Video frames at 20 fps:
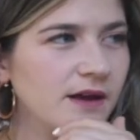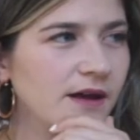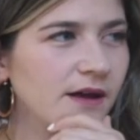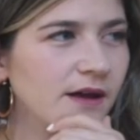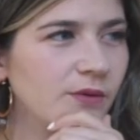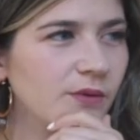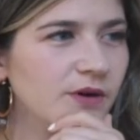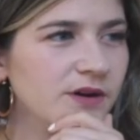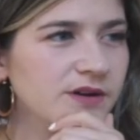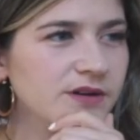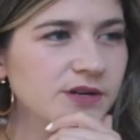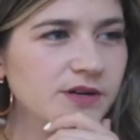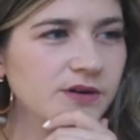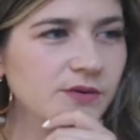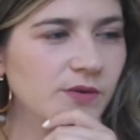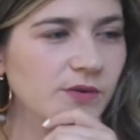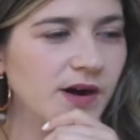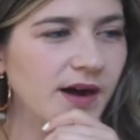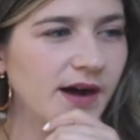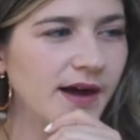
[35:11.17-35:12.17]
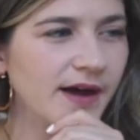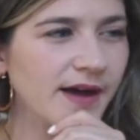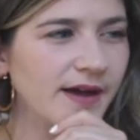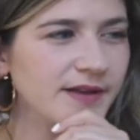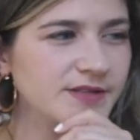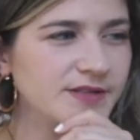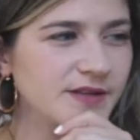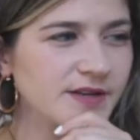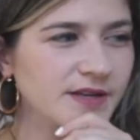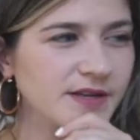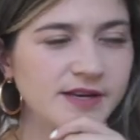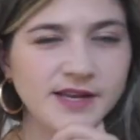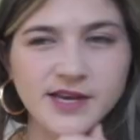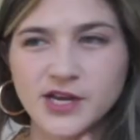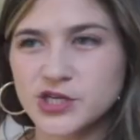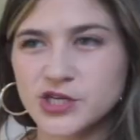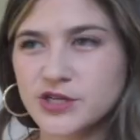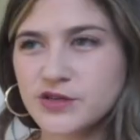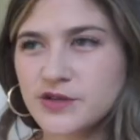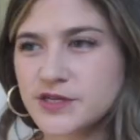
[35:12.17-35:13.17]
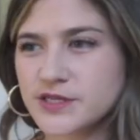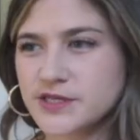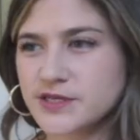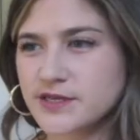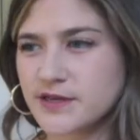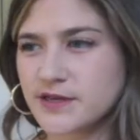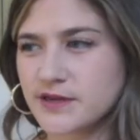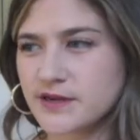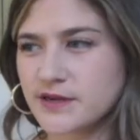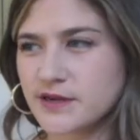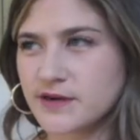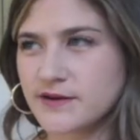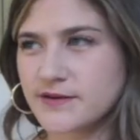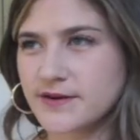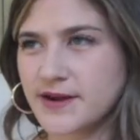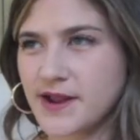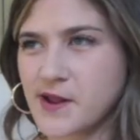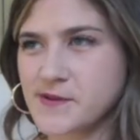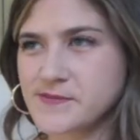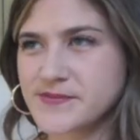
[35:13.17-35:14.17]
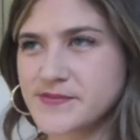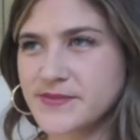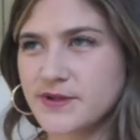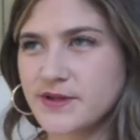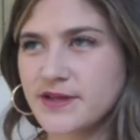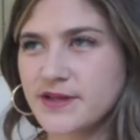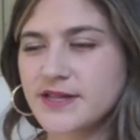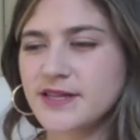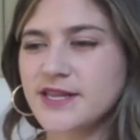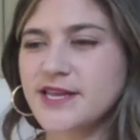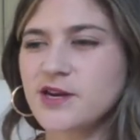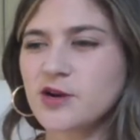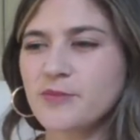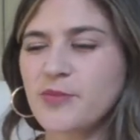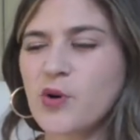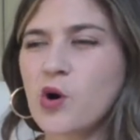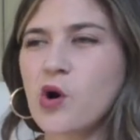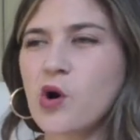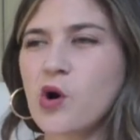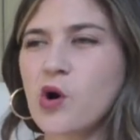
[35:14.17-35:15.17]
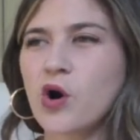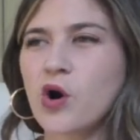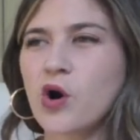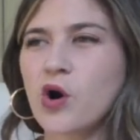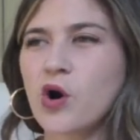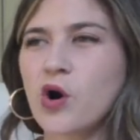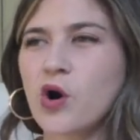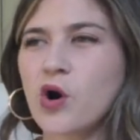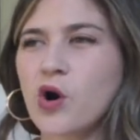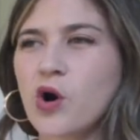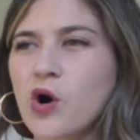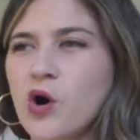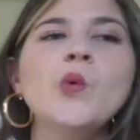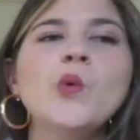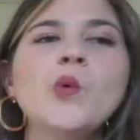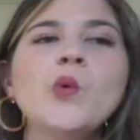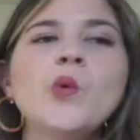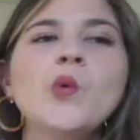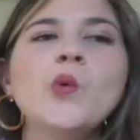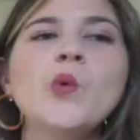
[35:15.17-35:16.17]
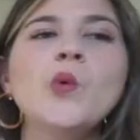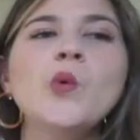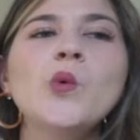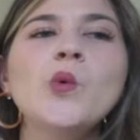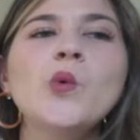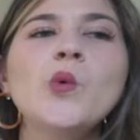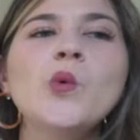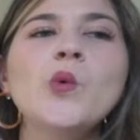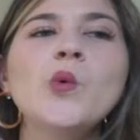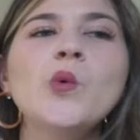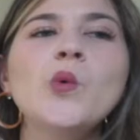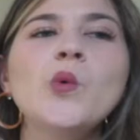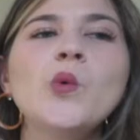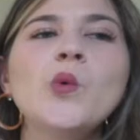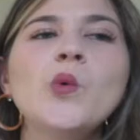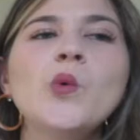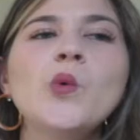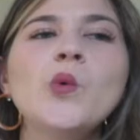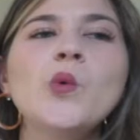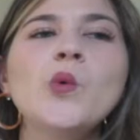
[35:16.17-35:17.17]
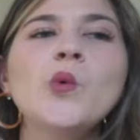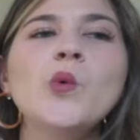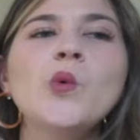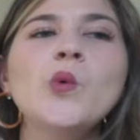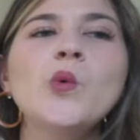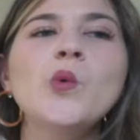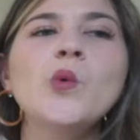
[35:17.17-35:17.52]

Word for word: I wonder why right, so the connection looks good. All right. Leaderboard. Who do we got? Who do we got?